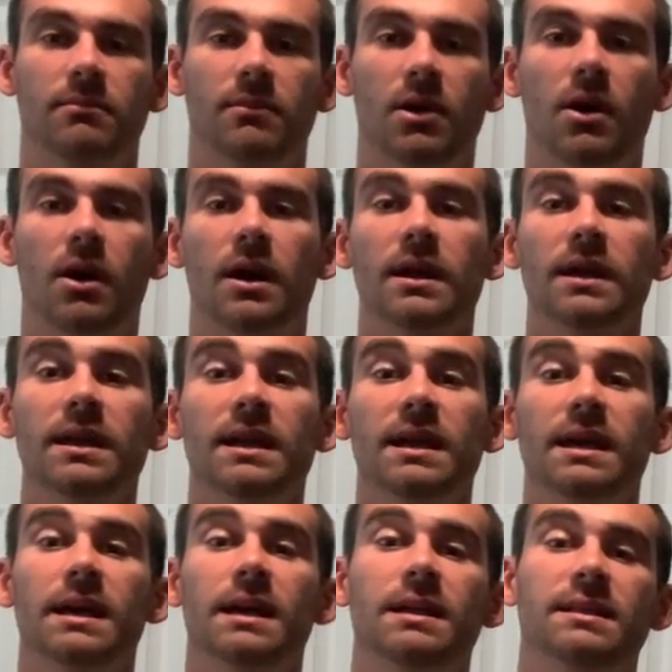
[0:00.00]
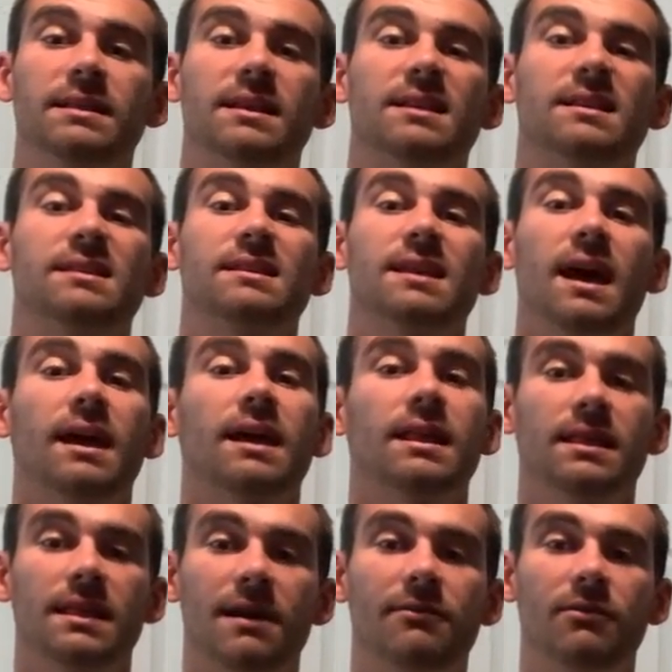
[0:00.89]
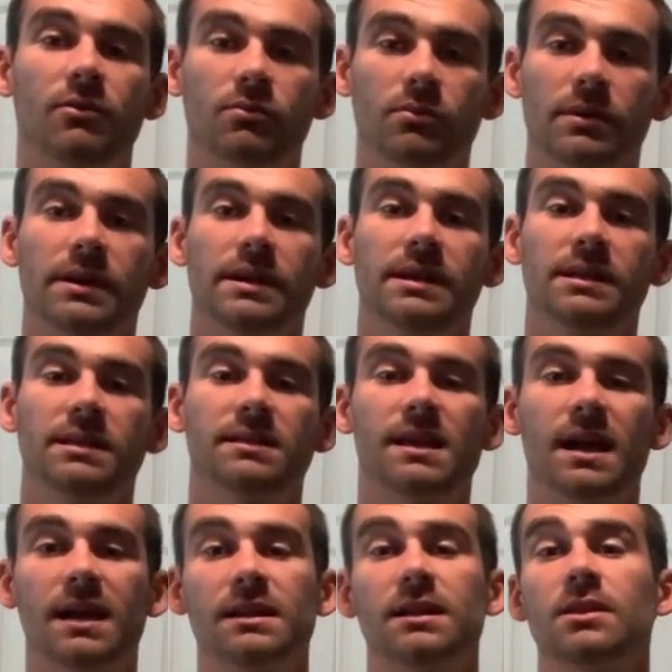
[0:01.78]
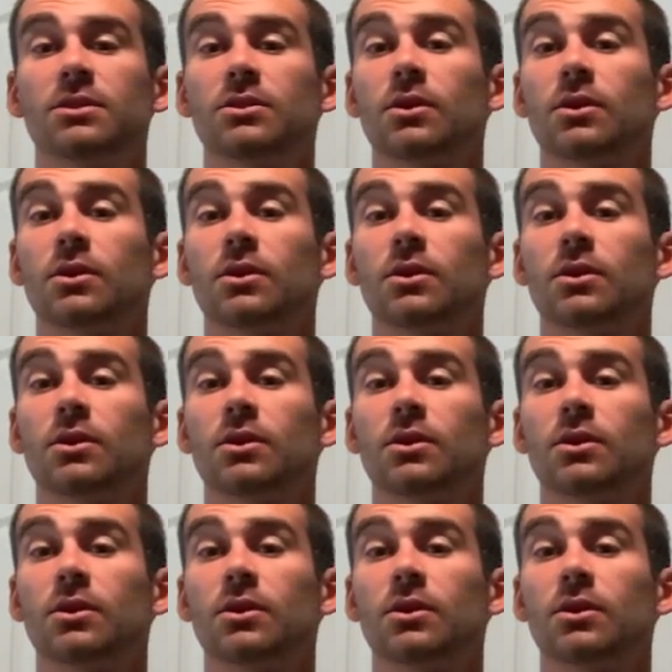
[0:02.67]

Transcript: All right, it's a second and